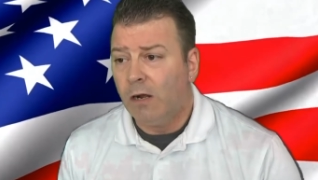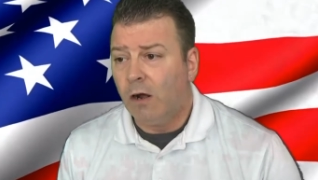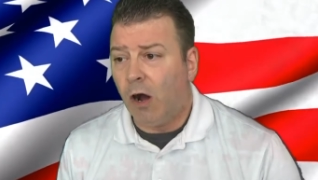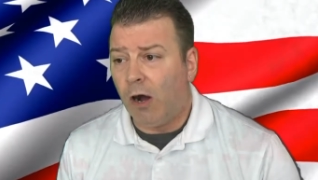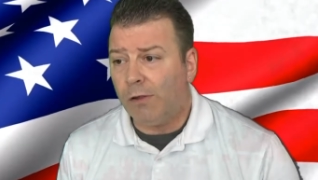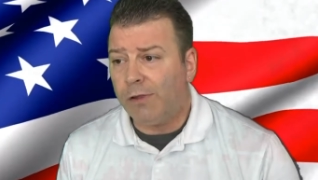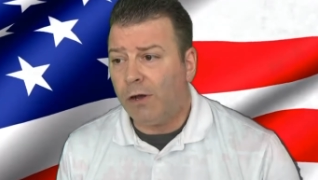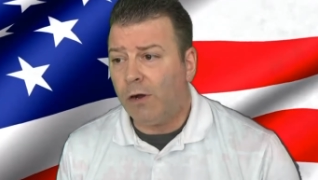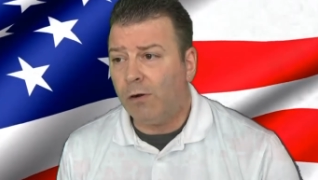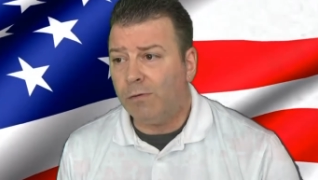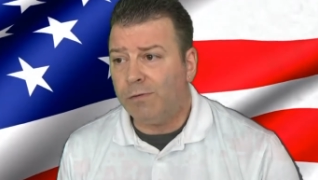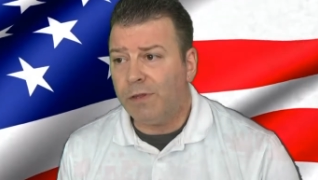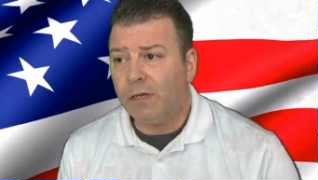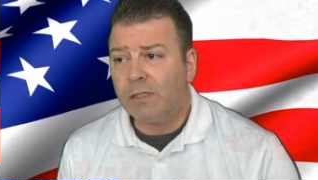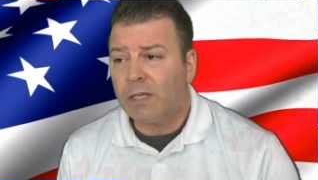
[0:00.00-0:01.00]

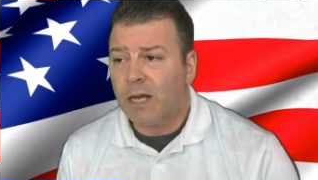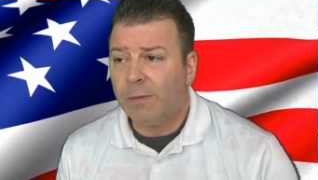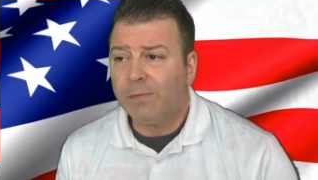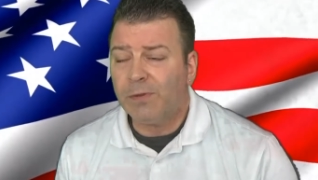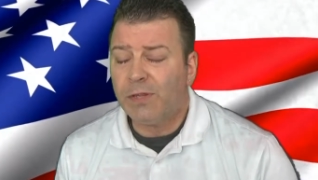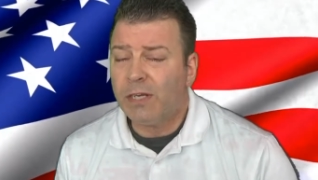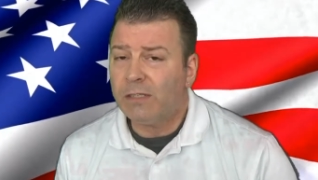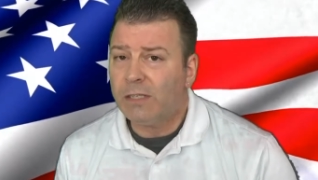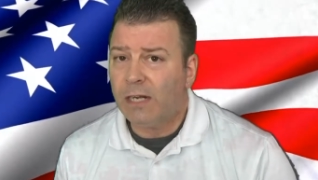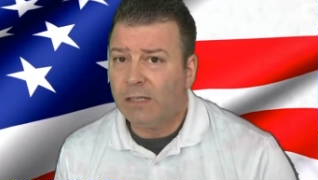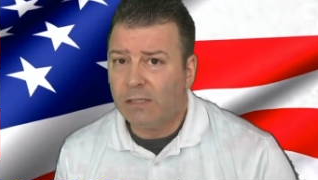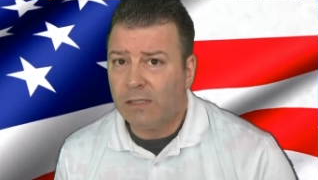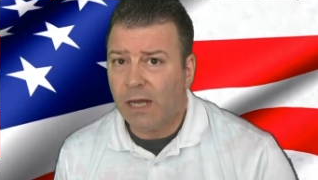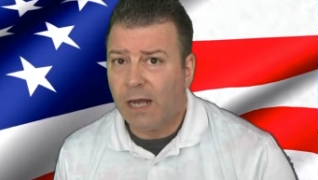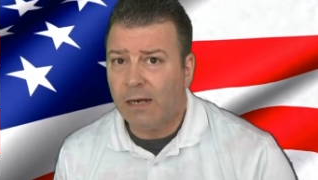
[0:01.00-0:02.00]
Although, there's a couple of things that
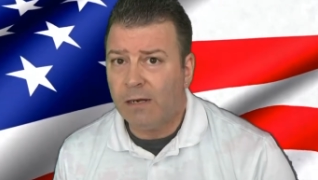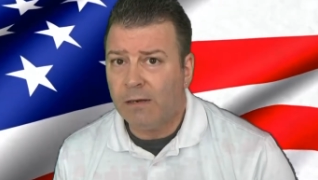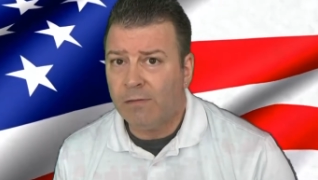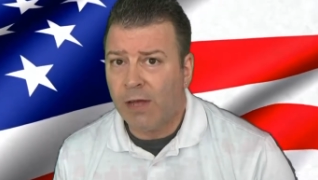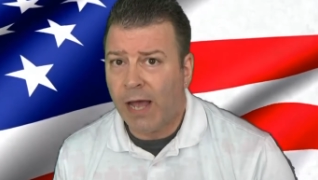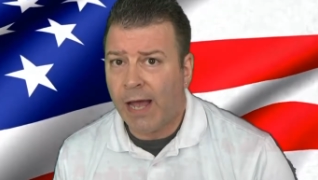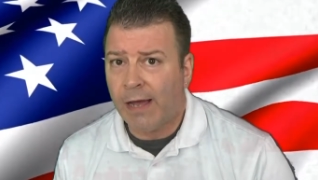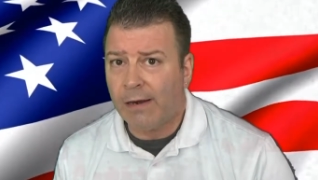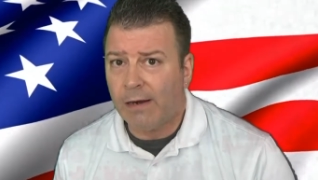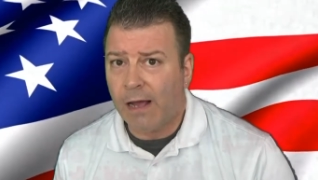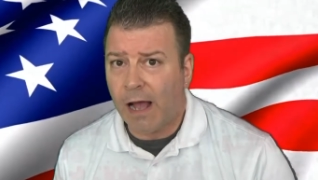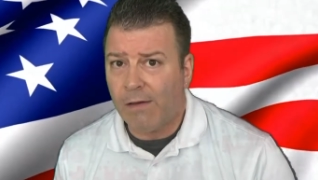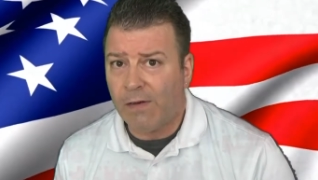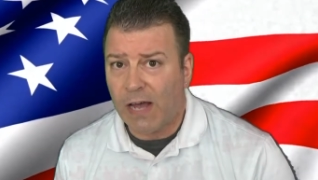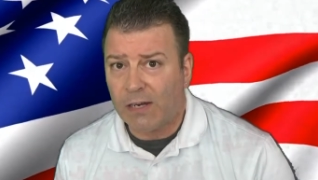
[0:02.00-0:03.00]
he's done that
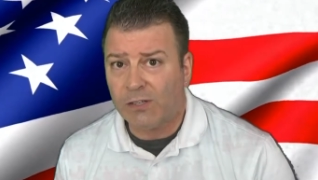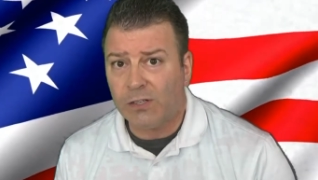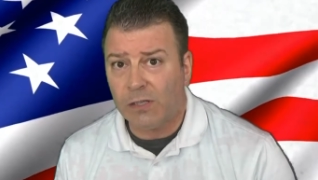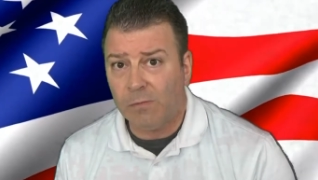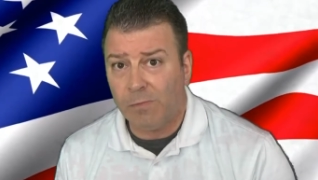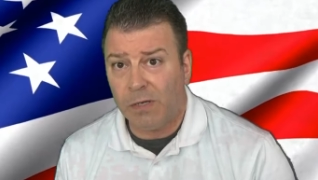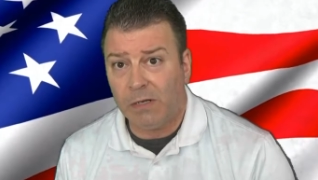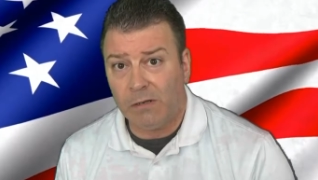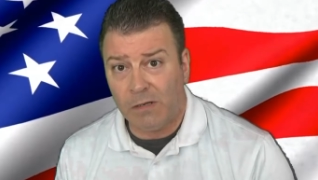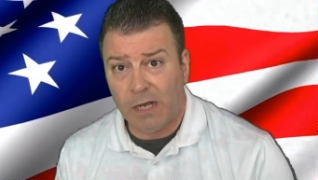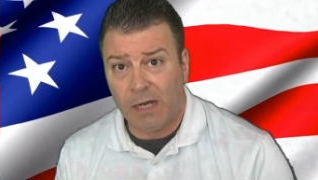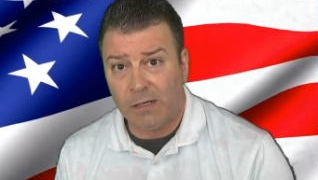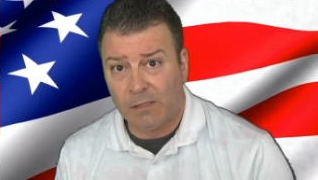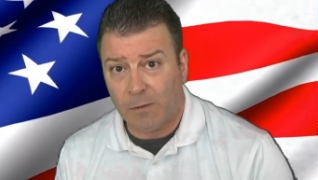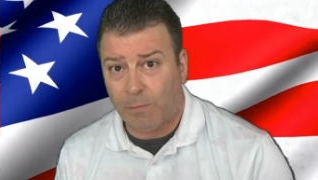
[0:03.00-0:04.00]
I've actually been
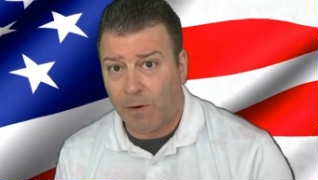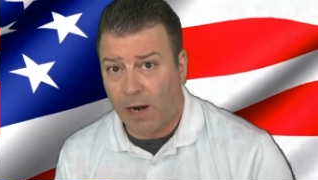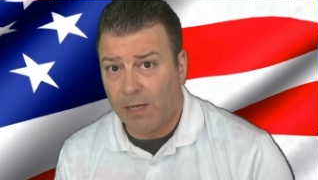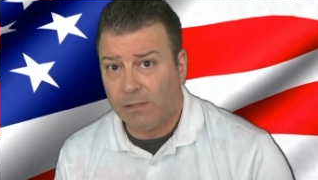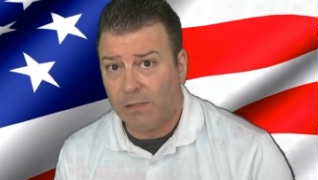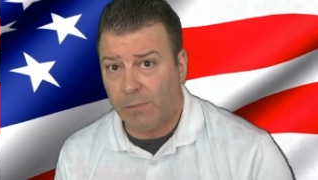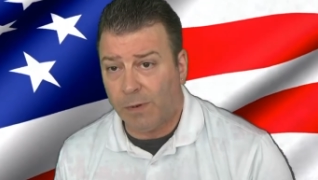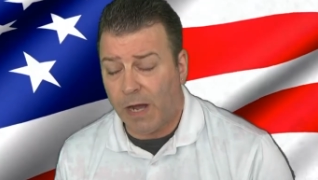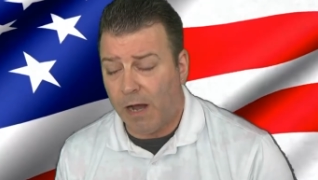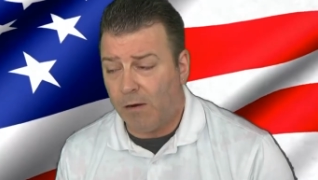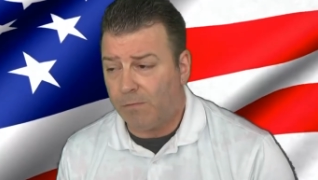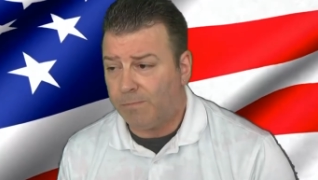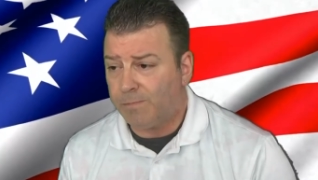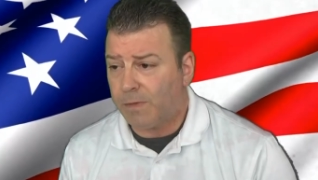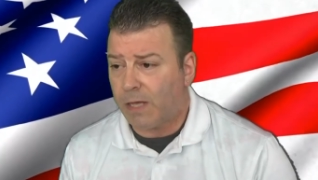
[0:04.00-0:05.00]
kind of surprised about.